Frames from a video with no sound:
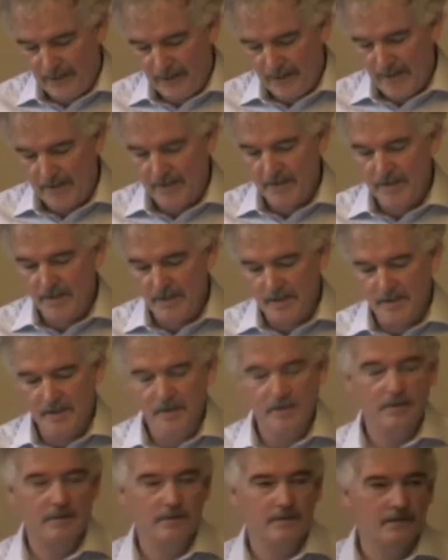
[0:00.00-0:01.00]
as it
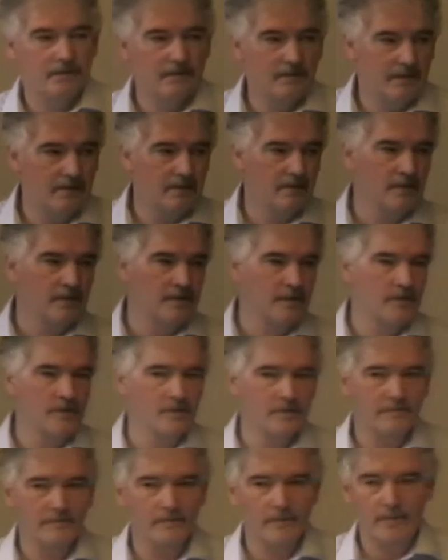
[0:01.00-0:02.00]
is under
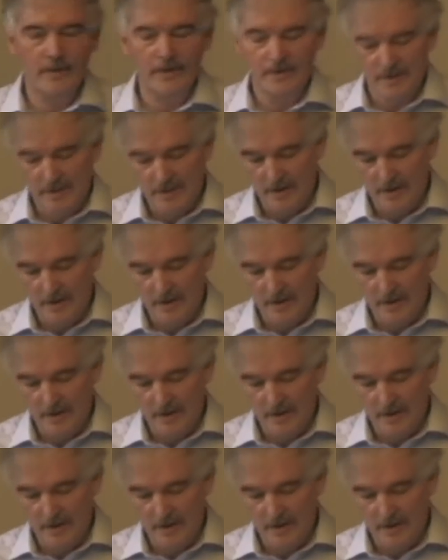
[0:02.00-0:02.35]
conditions of robust